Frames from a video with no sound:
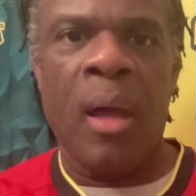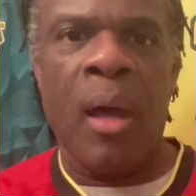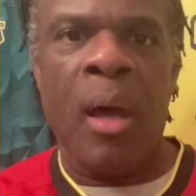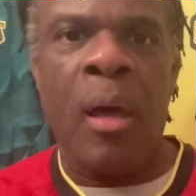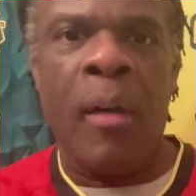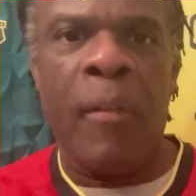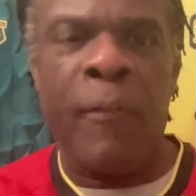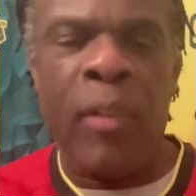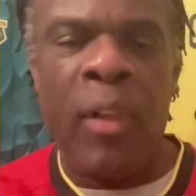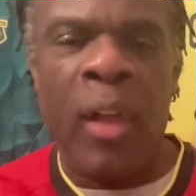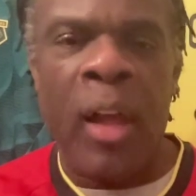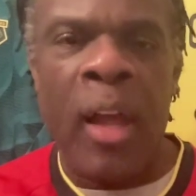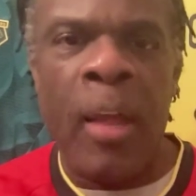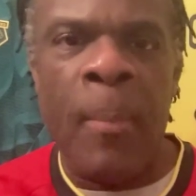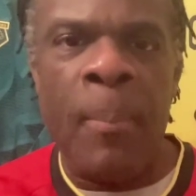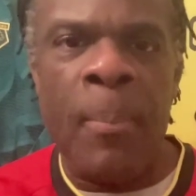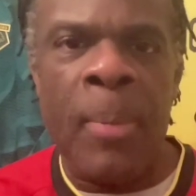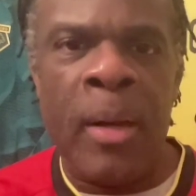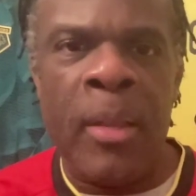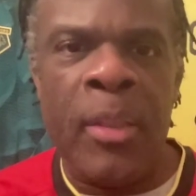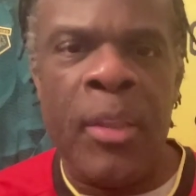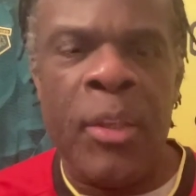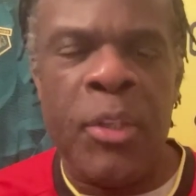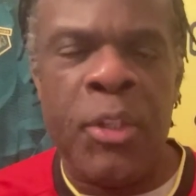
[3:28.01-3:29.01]
a flying
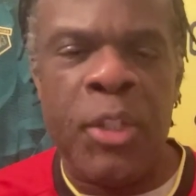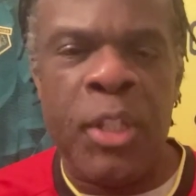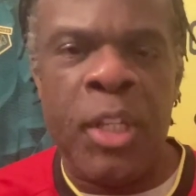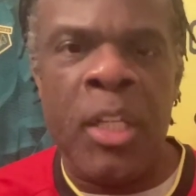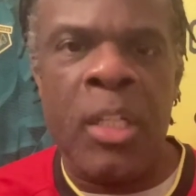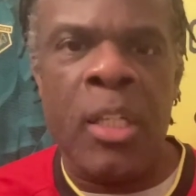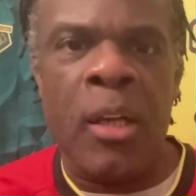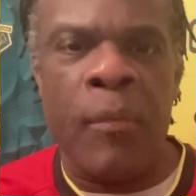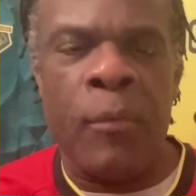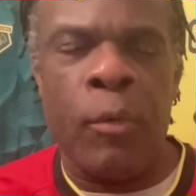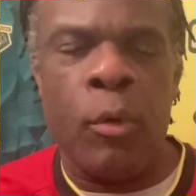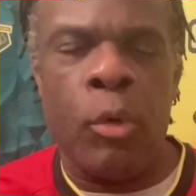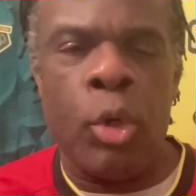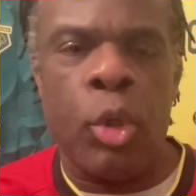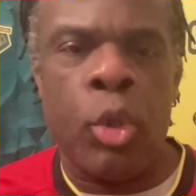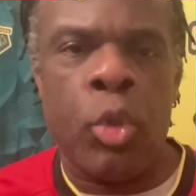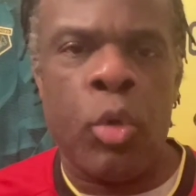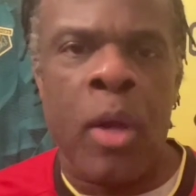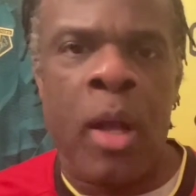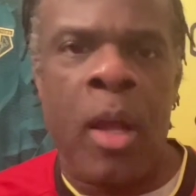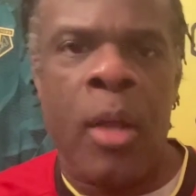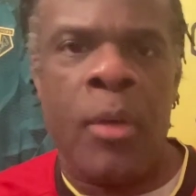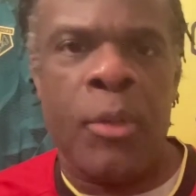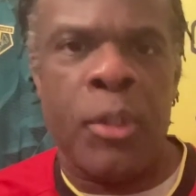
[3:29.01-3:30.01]
by the seat of your
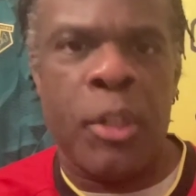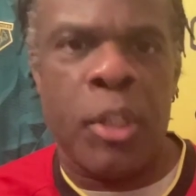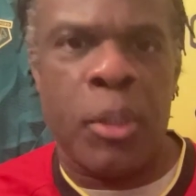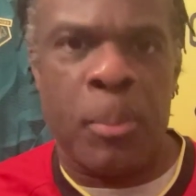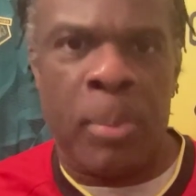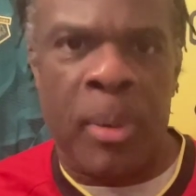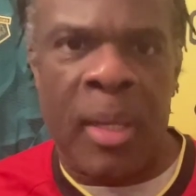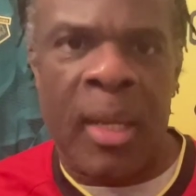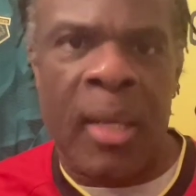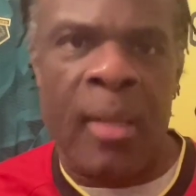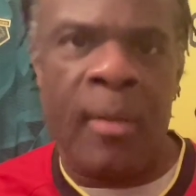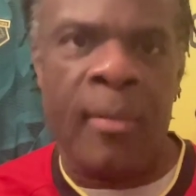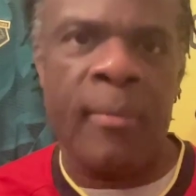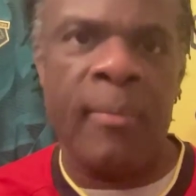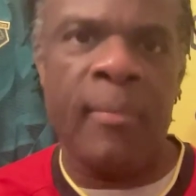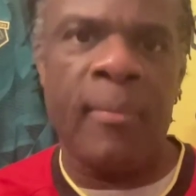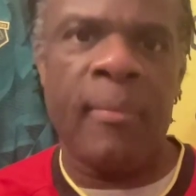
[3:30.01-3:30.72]
trousers plan.